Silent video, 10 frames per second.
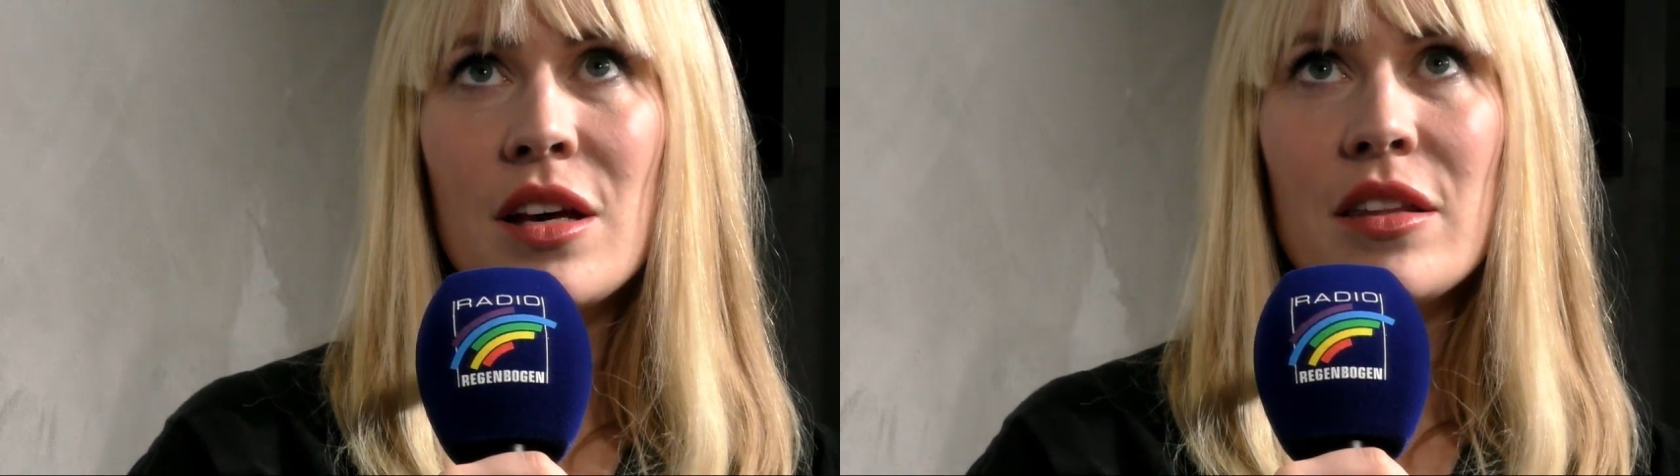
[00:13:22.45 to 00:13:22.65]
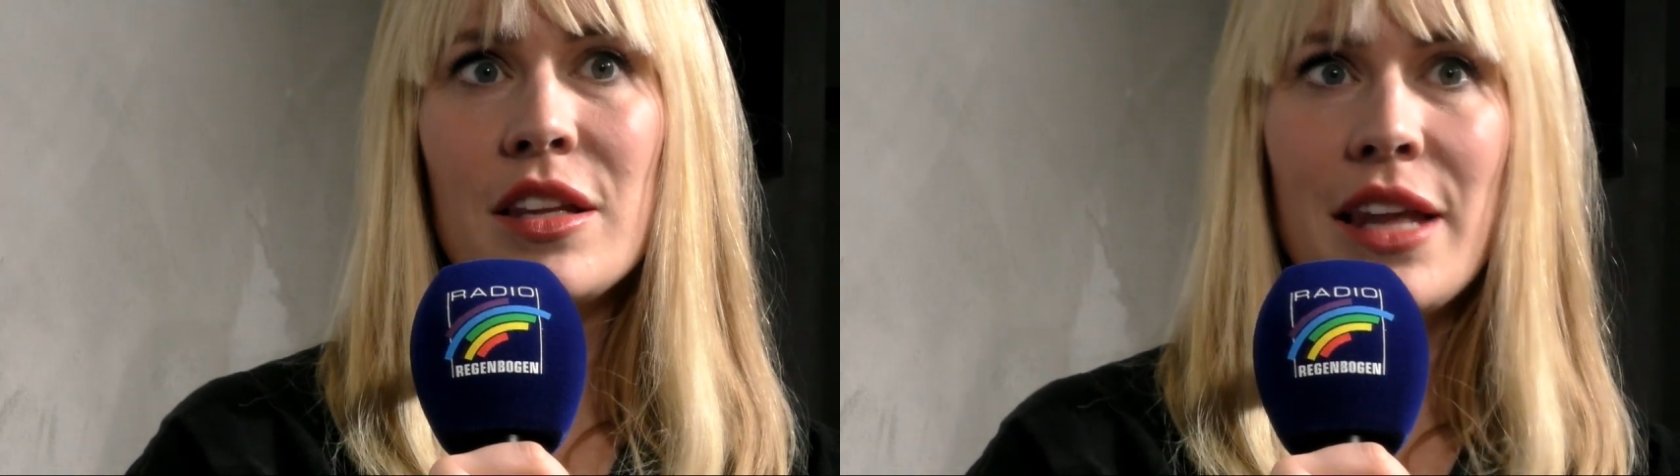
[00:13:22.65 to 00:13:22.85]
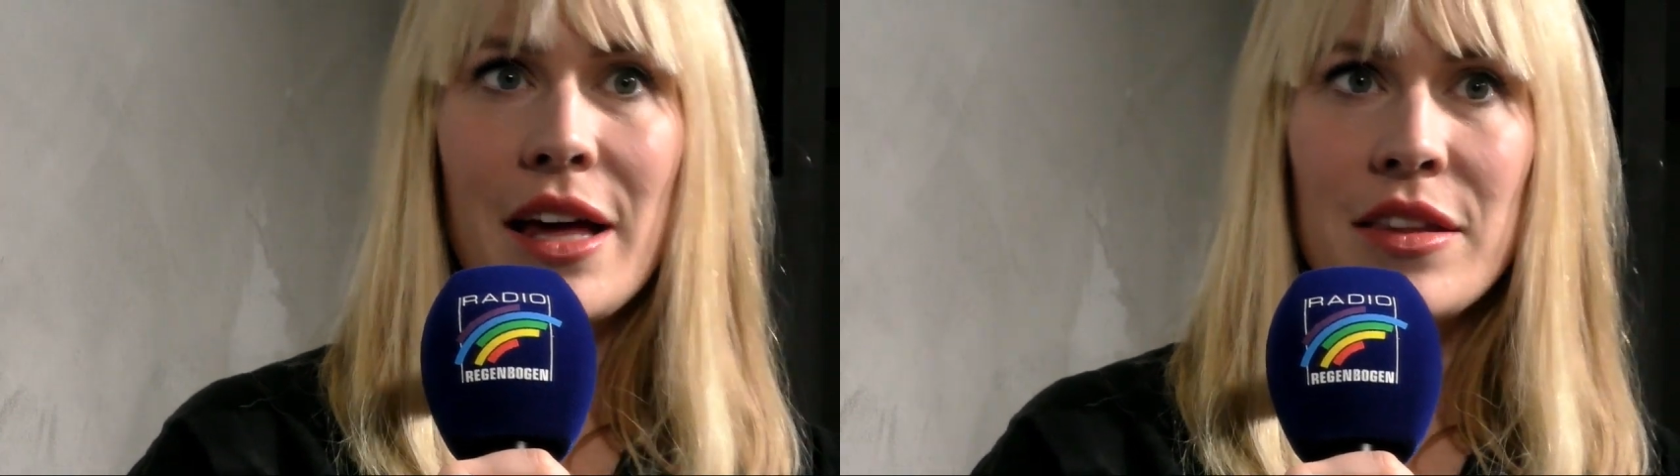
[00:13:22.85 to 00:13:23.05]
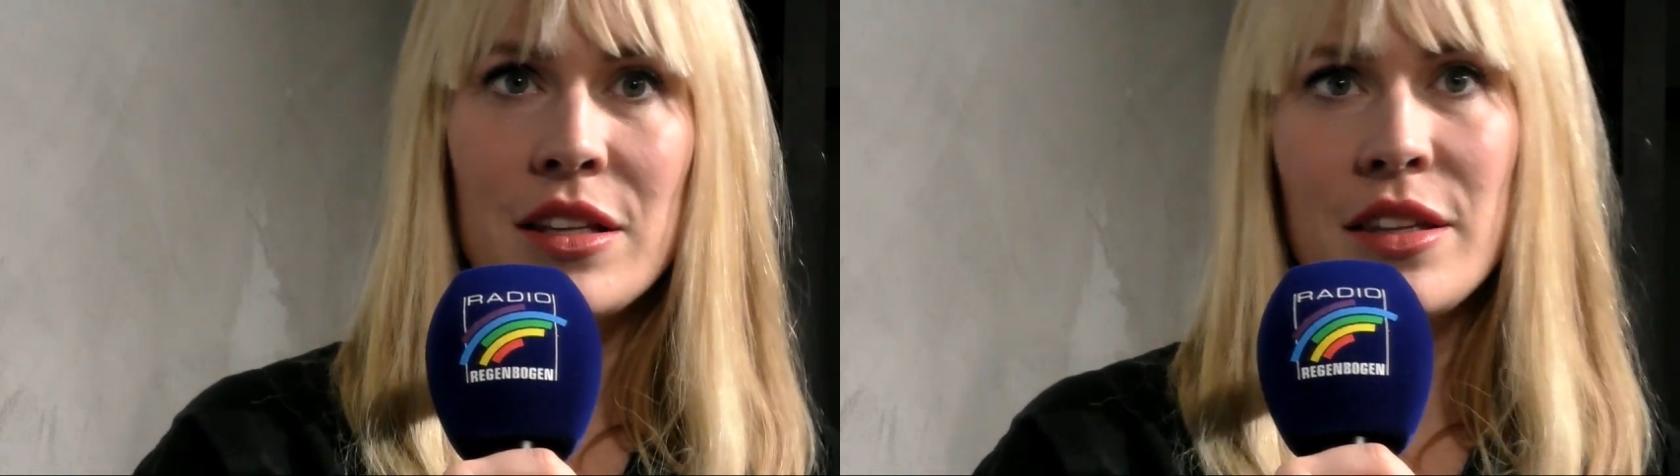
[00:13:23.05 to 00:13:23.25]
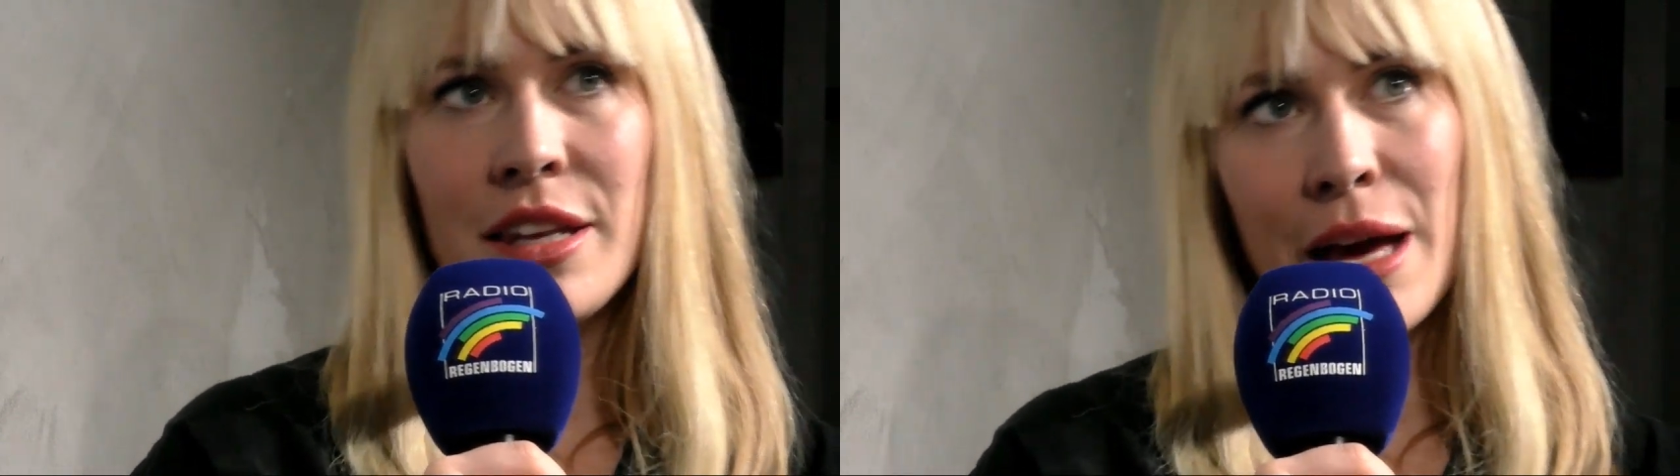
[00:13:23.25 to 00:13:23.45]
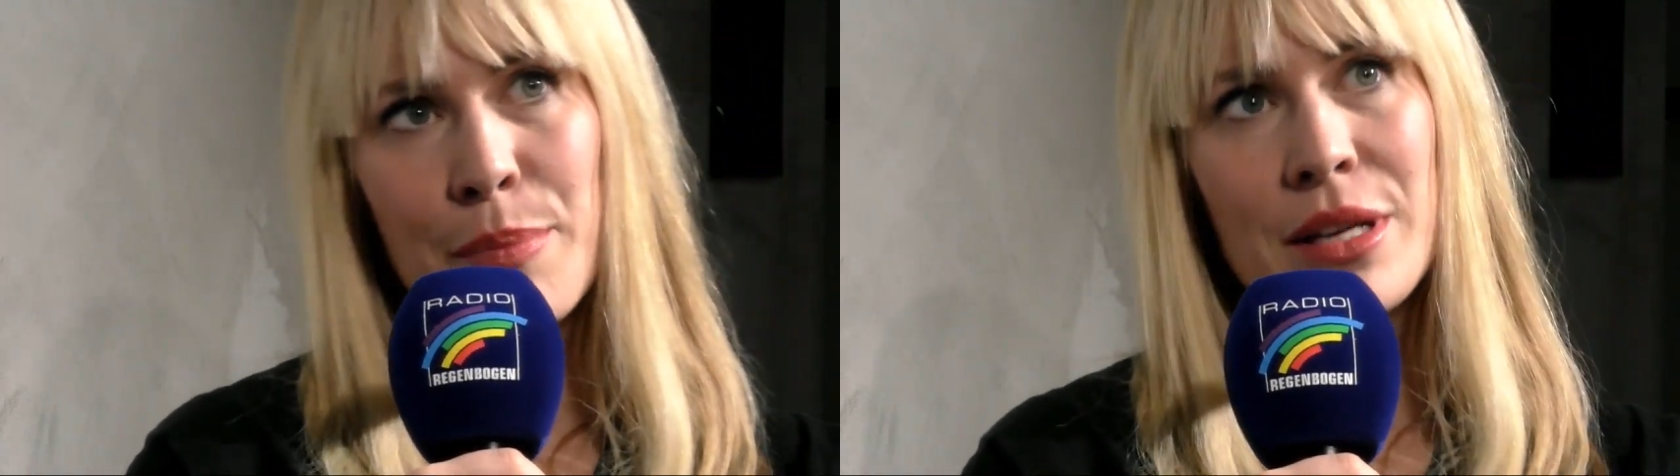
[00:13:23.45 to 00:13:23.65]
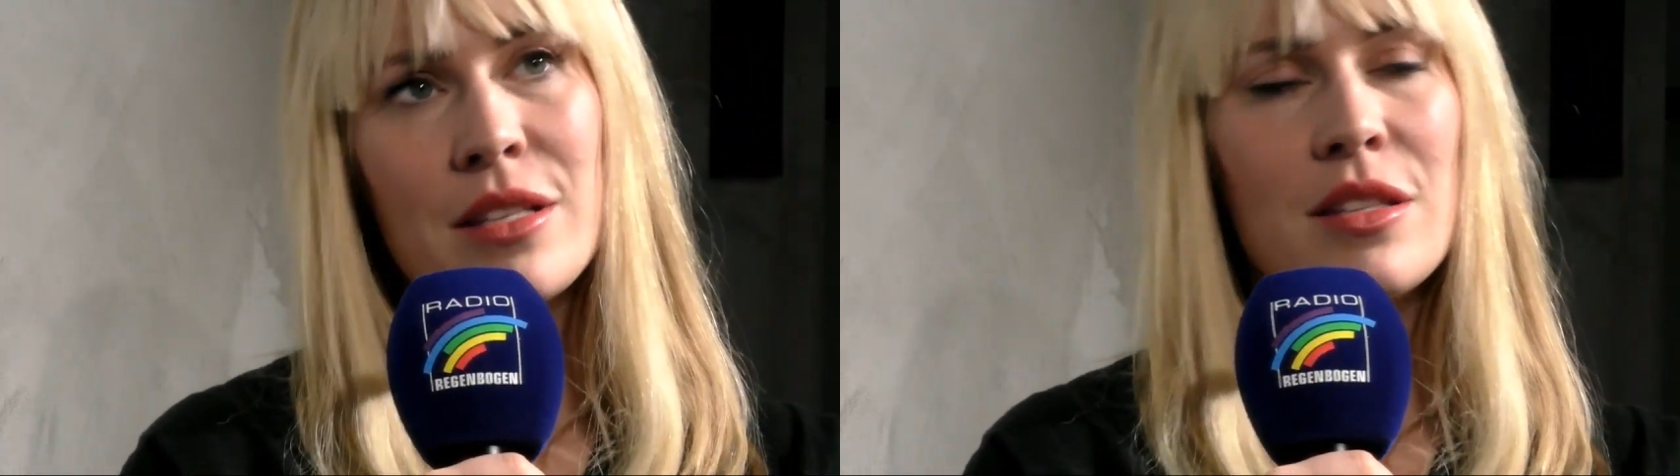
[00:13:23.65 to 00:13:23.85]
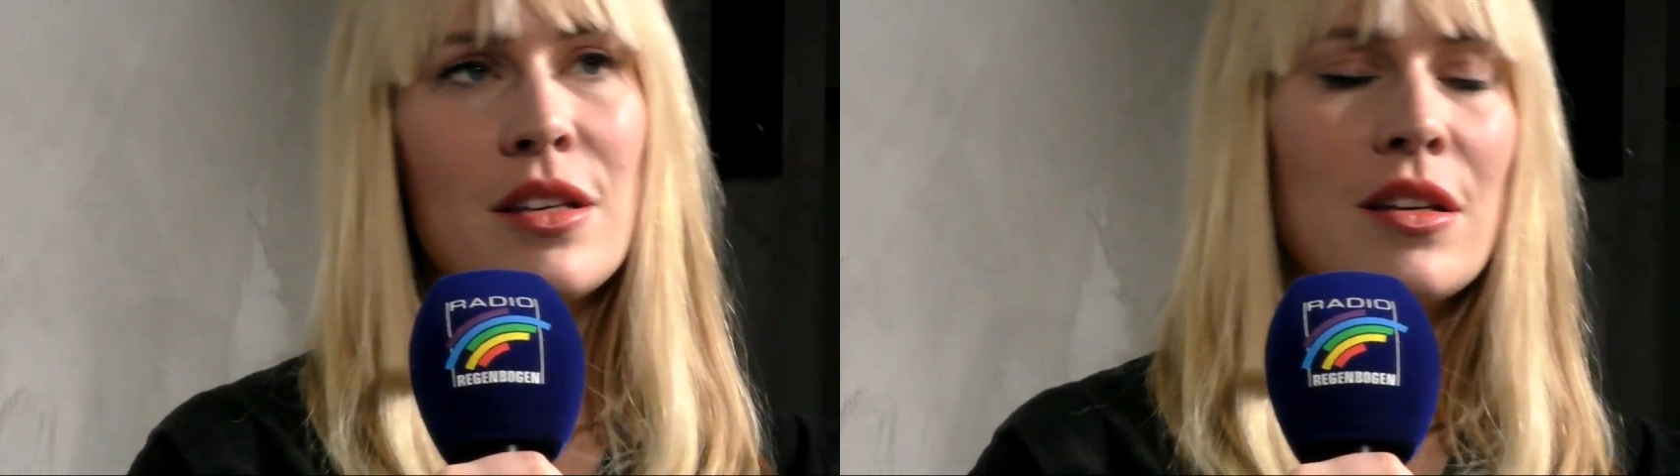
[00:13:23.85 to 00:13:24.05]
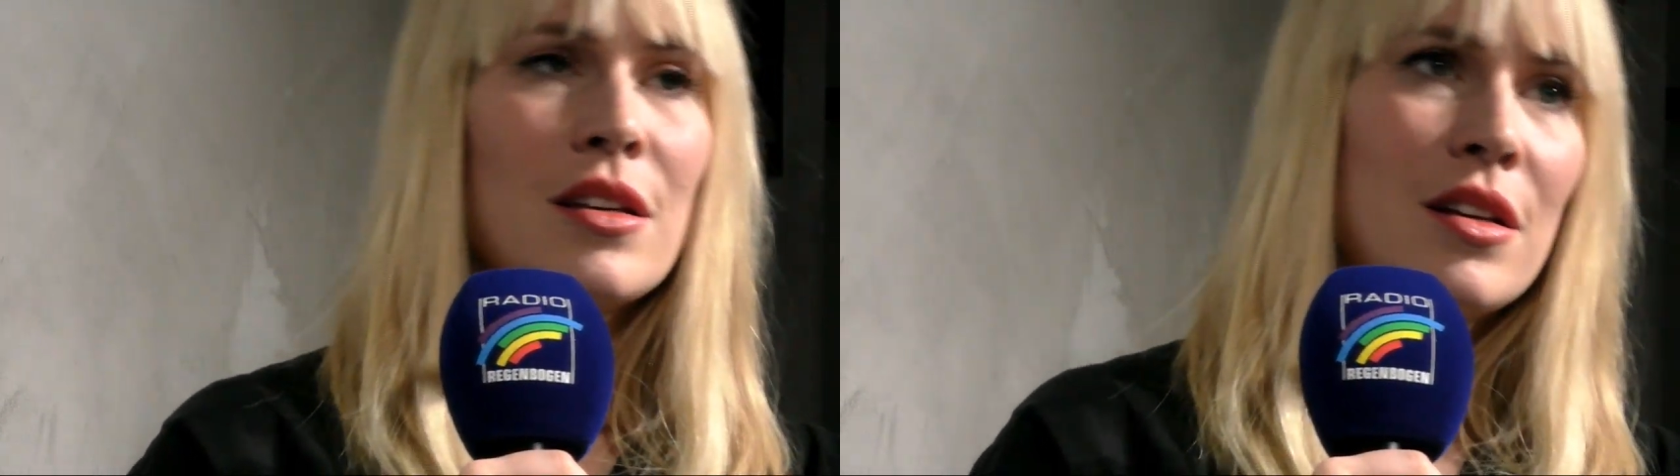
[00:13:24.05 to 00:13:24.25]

The nappies, the